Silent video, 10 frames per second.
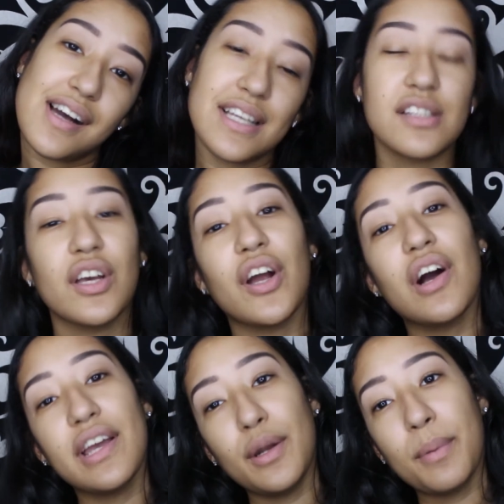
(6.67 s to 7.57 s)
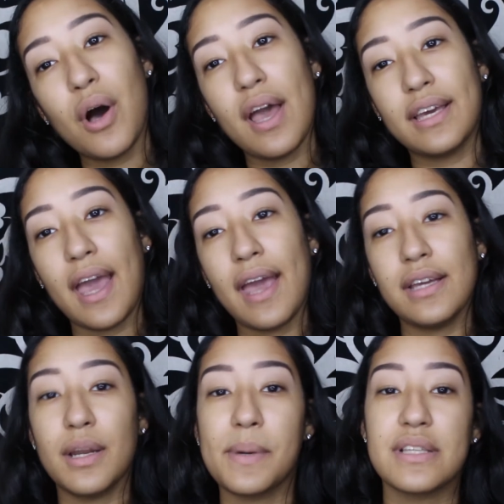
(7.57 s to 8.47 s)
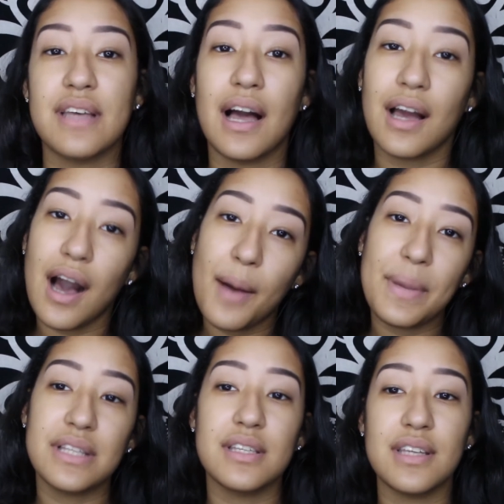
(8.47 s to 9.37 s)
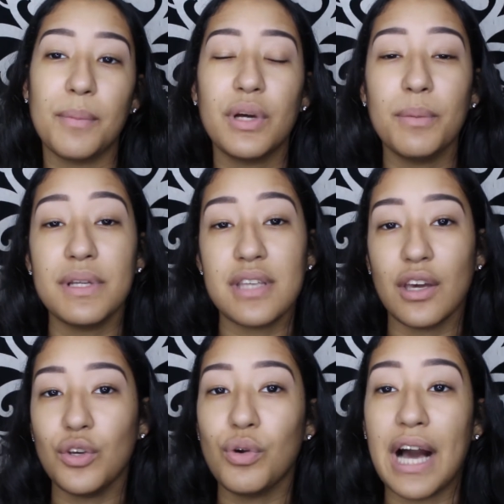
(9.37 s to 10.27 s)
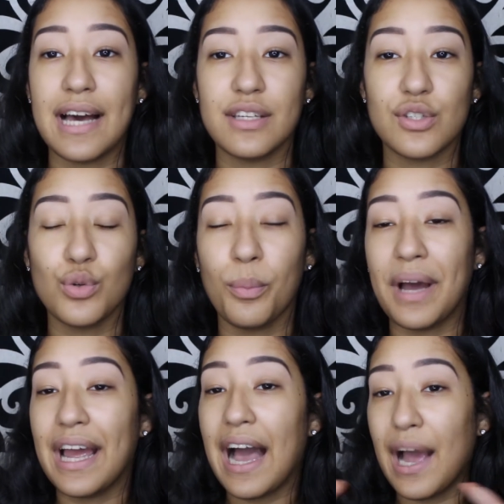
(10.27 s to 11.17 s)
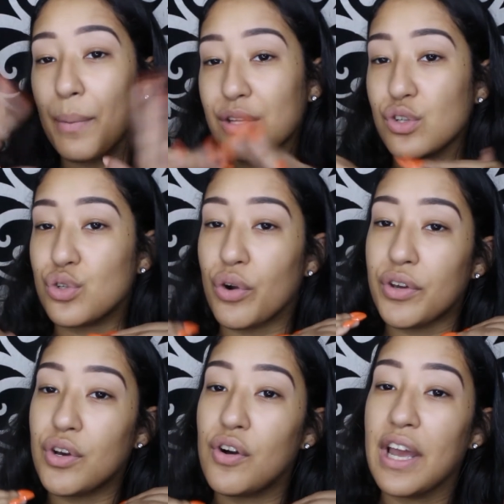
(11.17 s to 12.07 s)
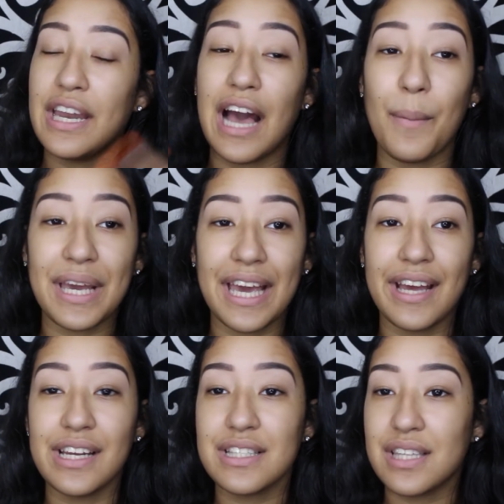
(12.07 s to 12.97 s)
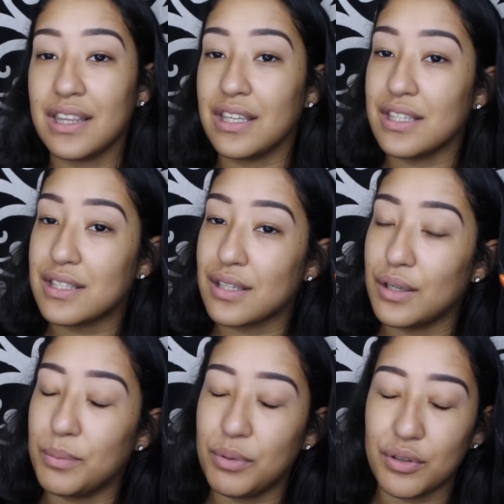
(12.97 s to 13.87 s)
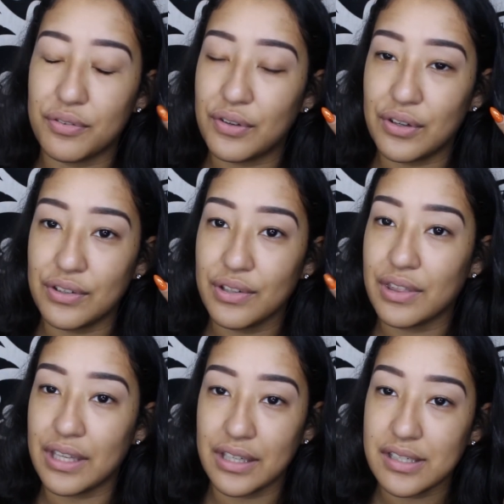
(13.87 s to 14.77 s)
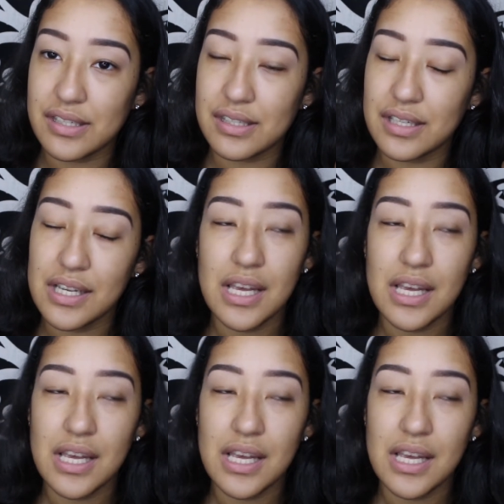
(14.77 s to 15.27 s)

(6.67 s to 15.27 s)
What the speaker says: it's your girl Enabel, aka Enabel.com, and today I'm going to be taking you guys through my eyebrow tutorial and how I get to these beautiful things.